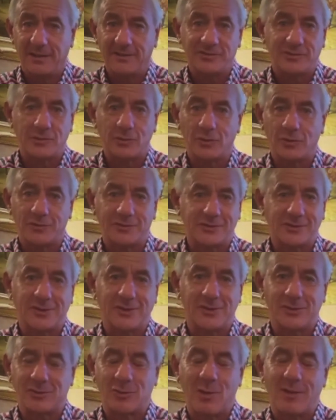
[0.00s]
He scored
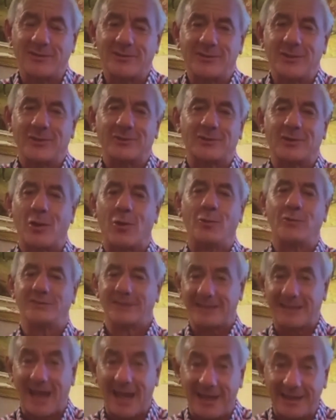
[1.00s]
20 odd
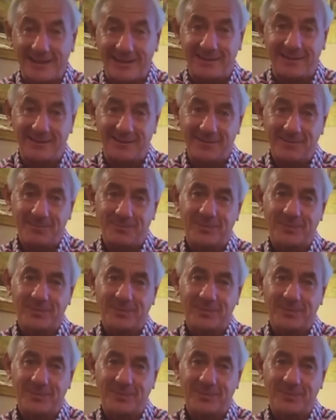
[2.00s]
goals again.